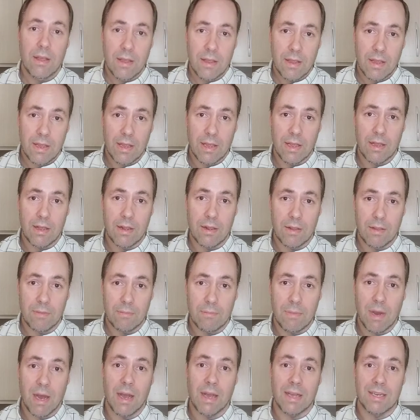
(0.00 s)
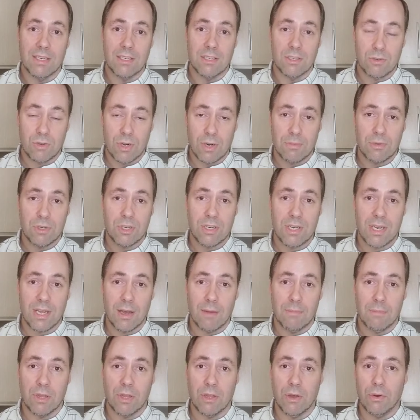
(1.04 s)
in my description down
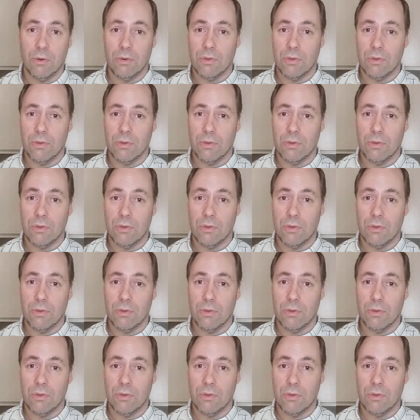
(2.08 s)
below.